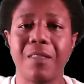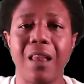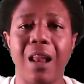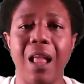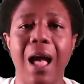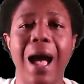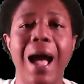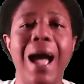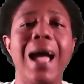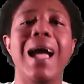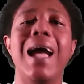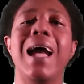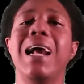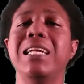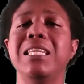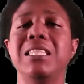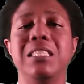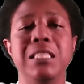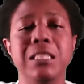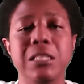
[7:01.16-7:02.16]
I
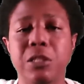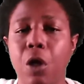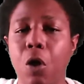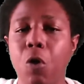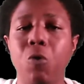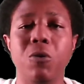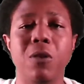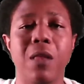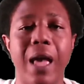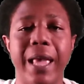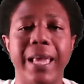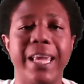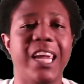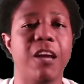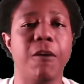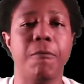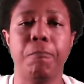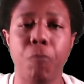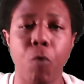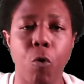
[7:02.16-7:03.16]
actually don't like
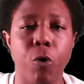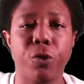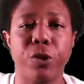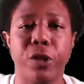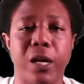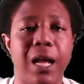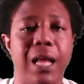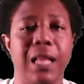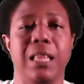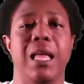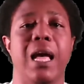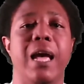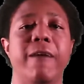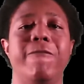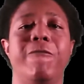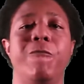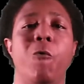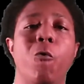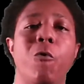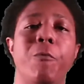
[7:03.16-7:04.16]
him more than I like
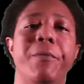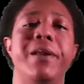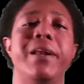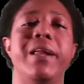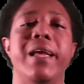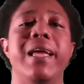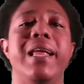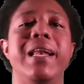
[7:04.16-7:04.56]
Foreman and